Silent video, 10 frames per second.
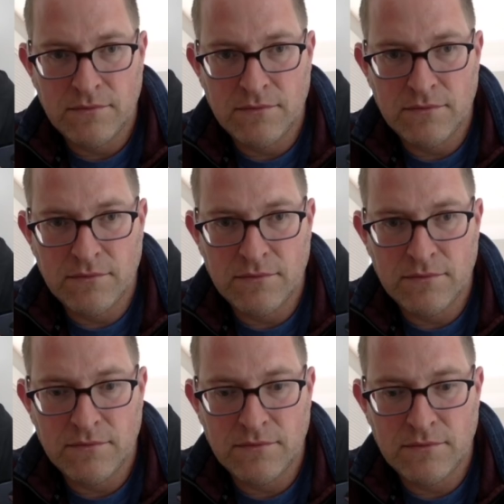
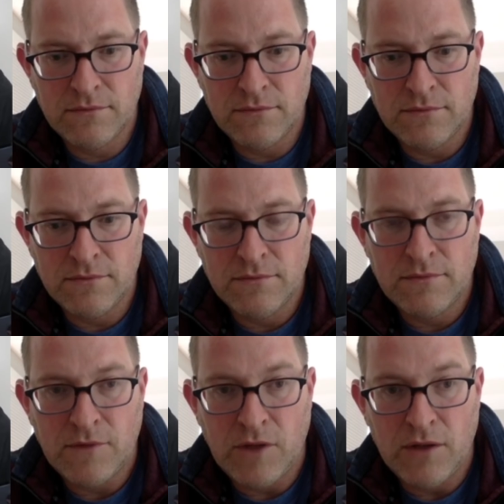
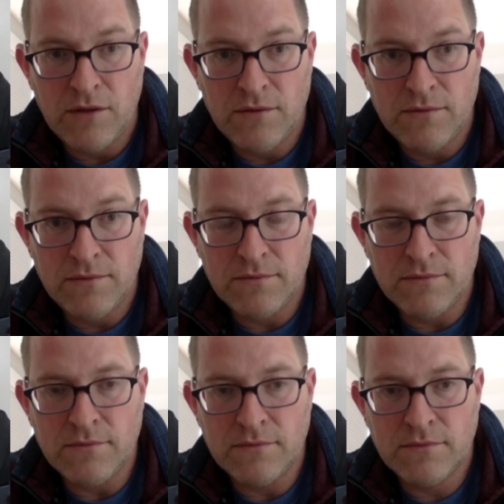
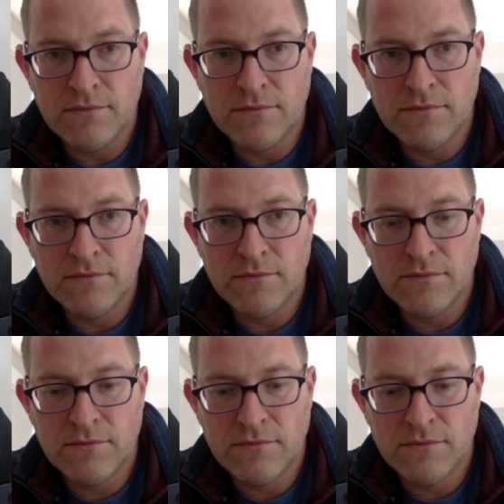
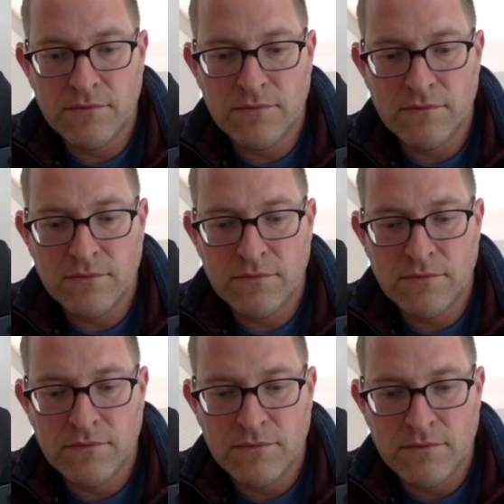
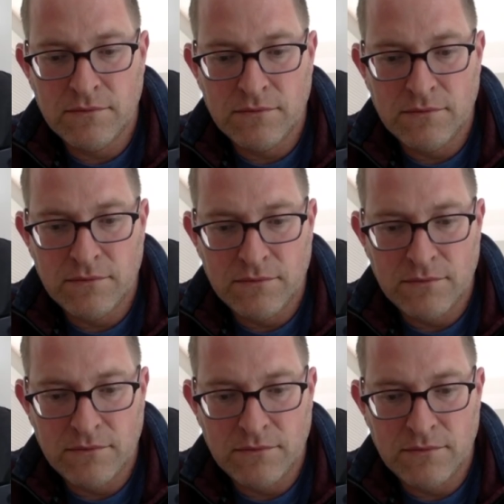
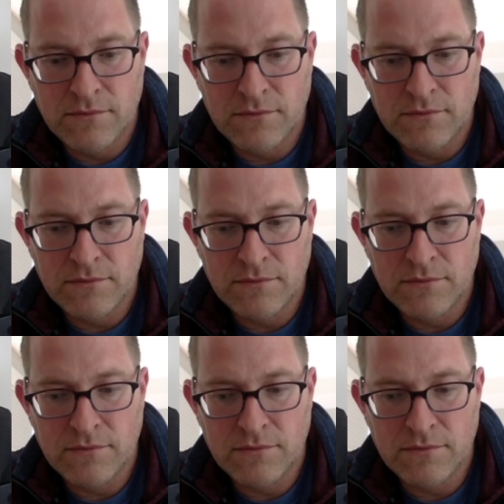
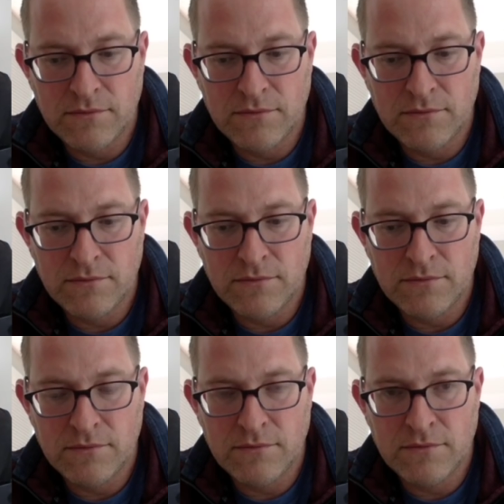
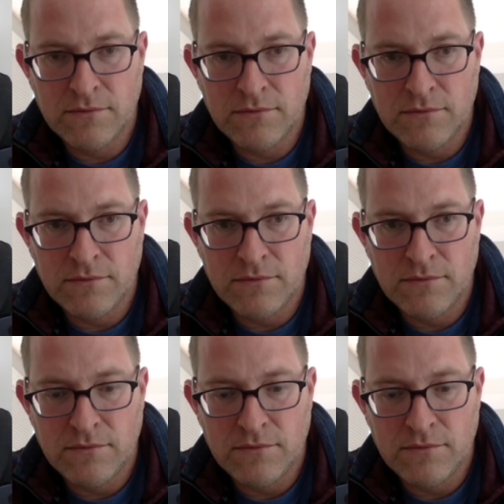(silent)